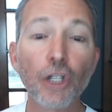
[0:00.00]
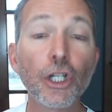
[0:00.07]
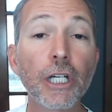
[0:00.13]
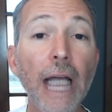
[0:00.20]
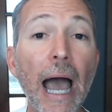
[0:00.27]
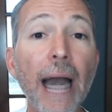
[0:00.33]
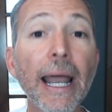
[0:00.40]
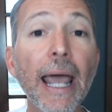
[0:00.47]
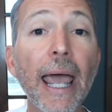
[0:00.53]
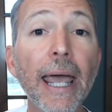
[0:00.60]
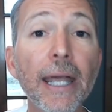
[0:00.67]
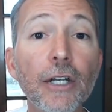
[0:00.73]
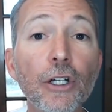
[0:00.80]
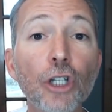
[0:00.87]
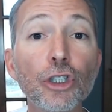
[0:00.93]
you got to
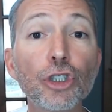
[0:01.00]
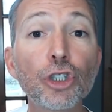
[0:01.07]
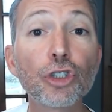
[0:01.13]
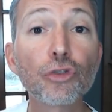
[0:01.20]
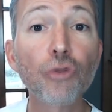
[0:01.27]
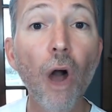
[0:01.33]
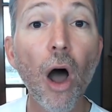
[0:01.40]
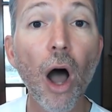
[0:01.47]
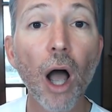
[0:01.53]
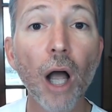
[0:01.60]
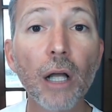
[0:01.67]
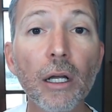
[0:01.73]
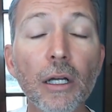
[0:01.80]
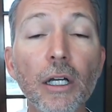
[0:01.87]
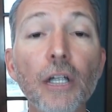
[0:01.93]
end
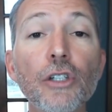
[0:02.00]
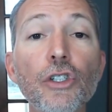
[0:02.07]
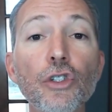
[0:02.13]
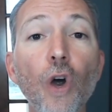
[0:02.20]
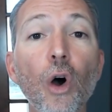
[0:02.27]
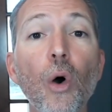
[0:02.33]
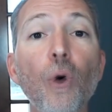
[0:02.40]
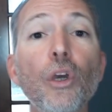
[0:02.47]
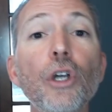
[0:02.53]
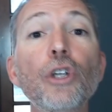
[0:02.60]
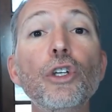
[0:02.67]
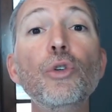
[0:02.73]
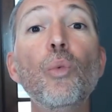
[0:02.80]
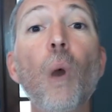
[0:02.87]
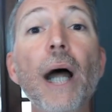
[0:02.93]
strong, so
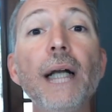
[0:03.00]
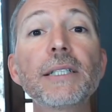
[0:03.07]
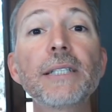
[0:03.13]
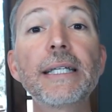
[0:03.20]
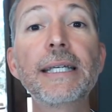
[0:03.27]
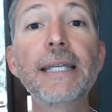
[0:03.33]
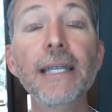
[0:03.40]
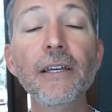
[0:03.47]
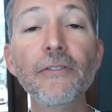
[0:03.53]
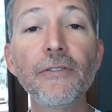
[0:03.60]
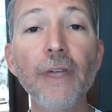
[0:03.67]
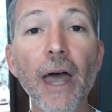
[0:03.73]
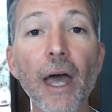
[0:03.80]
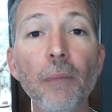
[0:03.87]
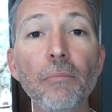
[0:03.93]
you want to
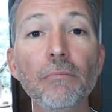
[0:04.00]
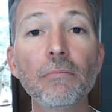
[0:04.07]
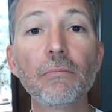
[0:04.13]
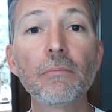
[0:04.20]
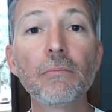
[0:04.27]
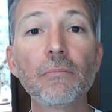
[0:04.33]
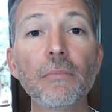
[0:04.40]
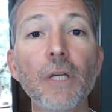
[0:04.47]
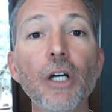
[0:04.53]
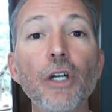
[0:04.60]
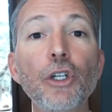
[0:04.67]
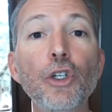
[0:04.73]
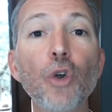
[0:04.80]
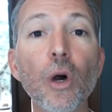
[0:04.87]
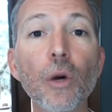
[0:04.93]
give them
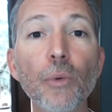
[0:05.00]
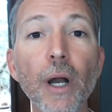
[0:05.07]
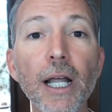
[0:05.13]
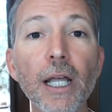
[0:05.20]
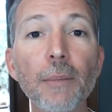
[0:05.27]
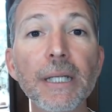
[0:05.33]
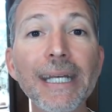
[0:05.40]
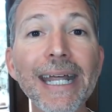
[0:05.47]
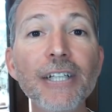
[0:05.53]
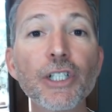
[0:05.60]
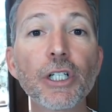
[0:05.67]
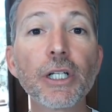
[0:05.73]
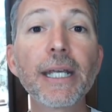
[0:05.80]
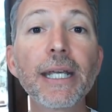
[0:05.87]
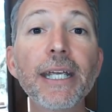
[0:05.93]
your
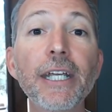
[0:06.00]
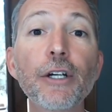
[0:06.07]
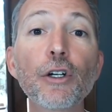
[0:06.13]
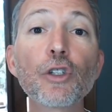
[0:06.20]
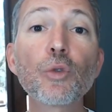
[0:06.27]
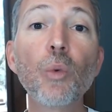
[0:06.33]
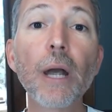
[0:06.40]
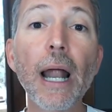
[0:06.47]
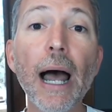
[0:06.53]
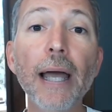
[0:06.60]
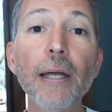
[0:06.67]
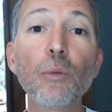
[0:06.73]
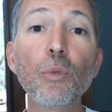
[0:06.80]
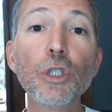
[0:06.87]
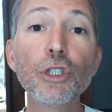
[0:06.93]
recommendation. Here's what
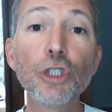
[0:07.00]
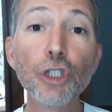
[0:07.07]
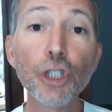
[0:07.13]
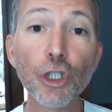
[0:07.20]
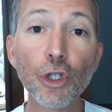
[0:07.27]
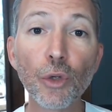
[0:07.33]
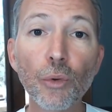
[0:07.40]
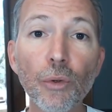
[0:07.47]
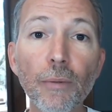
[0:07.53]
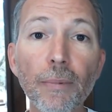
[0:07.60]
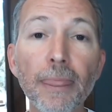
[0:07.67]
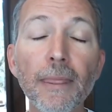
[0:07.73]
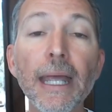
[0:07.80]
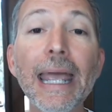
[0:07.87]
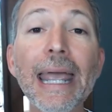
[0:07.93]
I would do.
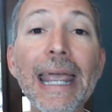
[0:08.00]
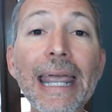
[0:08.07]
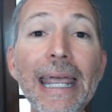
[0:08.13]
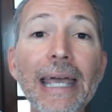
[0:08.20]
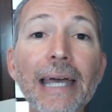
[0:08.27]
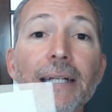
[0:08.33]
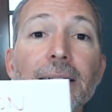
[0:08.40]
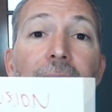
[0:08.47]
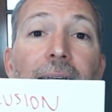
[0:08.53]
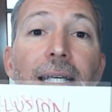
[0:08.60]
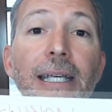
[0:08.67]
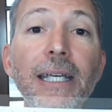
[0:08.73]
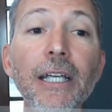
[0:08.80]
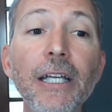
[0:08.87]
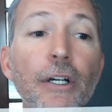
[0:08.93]
And
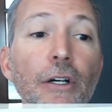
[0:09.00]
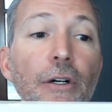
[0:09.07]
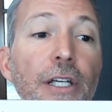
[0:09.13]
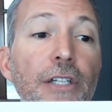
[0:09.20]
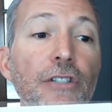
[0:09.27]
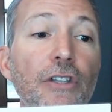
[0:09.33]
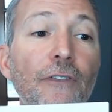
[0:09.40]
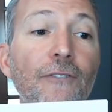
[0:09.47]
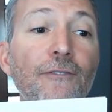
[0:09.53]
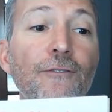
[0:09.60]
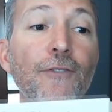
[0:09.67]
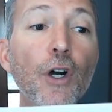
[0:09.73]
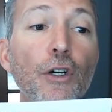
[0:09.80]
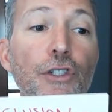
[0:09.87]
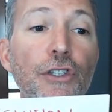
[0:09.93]
here is the
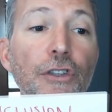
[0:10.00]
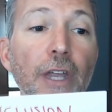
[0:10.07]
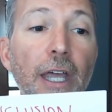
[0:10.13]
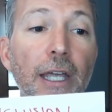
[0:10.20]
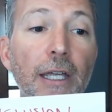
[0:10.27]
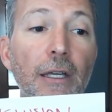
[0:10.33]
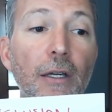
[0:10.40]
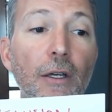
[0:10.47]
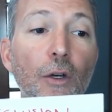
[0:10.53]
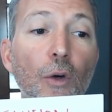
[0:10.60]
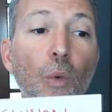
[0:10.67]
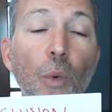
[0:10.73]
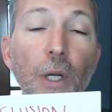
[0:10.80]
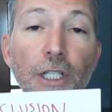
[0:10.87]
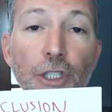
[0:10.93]
first thing
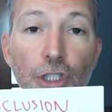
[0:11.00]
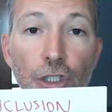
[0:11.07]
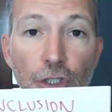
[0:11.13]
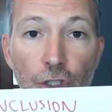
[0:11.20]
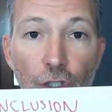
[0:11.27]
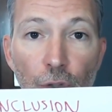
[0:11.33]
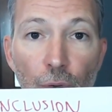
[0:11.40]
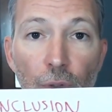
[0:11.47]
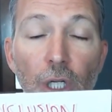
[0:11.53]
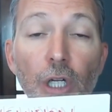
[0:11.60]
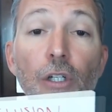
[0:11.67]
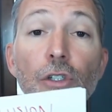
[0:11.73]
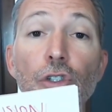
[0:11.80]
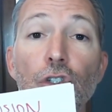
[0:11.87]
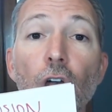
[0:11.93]
we should do.
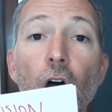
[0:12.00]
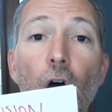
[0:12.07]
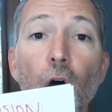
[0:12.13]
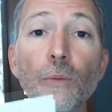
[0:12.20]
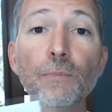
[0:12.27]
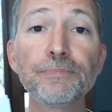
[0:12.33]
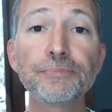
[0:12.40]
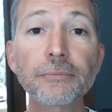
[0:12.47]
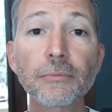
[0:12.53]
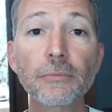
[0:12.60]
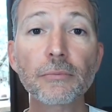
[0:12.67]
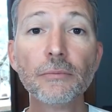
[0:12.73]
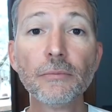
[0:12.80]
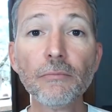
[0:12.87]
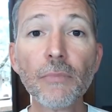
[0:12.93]
So
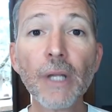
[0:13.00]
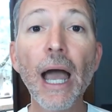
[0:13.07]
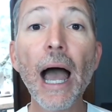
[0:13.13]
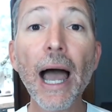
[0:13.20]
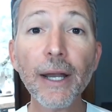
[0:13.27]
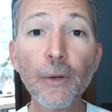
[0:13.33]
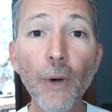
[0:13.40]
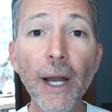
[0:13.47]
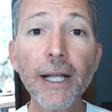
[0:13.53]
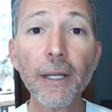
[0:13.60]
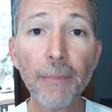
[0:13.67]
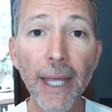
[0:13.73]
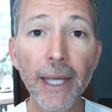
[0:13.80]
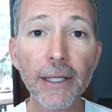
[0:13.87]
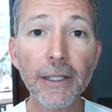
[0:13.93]
I
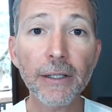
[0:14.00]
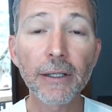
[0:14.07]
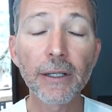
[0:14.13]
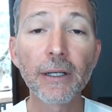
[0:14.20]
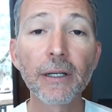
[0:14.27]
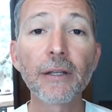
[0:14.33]
recommend